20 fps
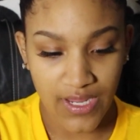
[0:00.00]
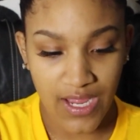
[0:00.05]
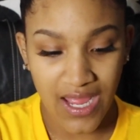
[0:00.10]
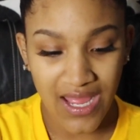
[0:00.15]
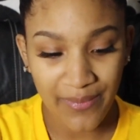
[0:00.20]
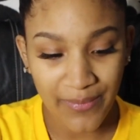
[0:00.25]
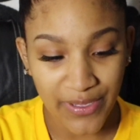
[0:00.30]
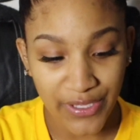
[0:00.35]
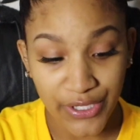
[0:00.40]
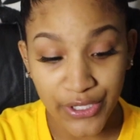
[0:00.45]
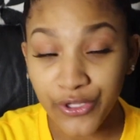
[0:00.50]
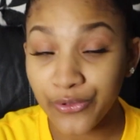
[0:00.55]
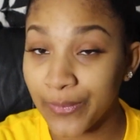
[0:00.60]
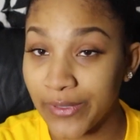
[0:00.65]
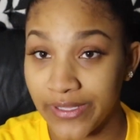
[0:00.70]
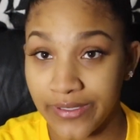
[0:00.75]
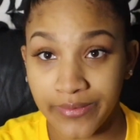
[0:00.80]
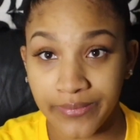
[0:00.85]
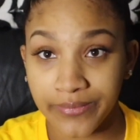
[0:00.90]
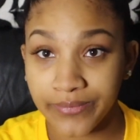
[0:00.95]
I'm a
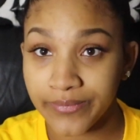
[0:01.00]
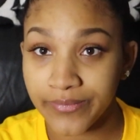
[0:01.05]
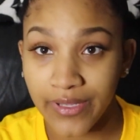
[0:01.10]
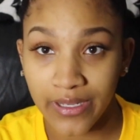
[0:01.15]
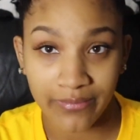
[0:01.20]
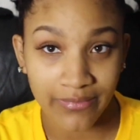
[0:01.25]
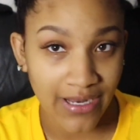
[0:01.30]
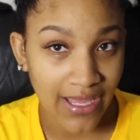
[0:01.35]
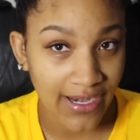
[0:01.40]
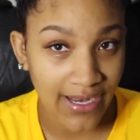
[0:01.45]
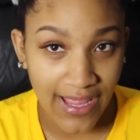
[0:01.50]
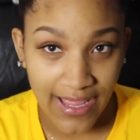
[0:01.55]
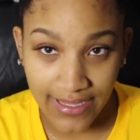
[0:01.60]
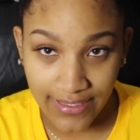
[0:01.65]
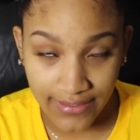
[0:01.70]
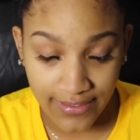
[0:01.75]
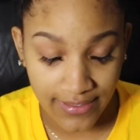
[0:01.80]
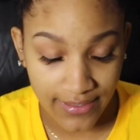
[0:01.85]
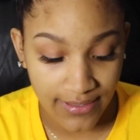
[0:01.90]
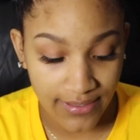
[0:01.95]
human. I'm not an
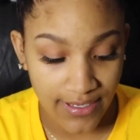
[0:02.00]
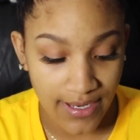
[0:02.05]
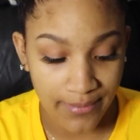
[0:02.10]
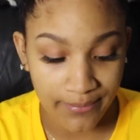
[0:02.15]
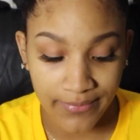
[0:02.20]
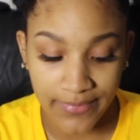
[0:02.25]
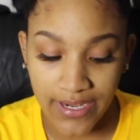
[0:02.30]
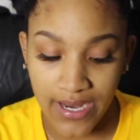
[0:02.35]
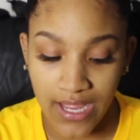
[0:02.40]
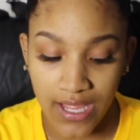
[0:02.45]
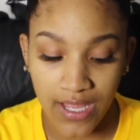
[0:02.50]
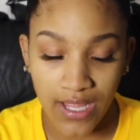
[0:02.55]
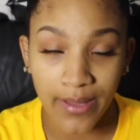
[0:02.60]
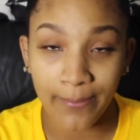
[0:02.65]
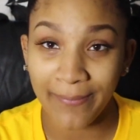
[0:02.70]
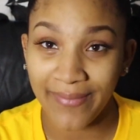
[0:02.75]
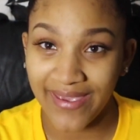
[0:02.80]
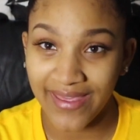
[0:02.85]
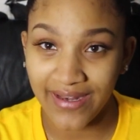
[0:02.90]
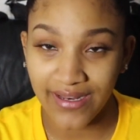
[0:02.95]
alien. I'm
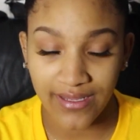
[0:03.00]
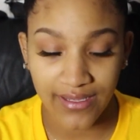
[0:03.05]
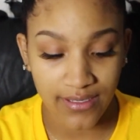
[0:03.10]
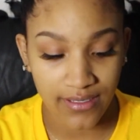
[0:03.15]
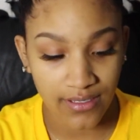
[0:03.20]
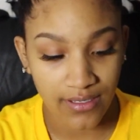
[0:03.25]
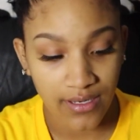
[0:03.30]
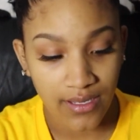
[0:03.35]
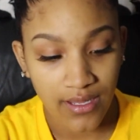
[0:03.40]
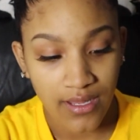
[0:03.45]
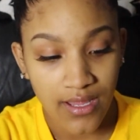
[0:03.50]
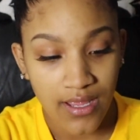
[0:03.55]
not a mannequin.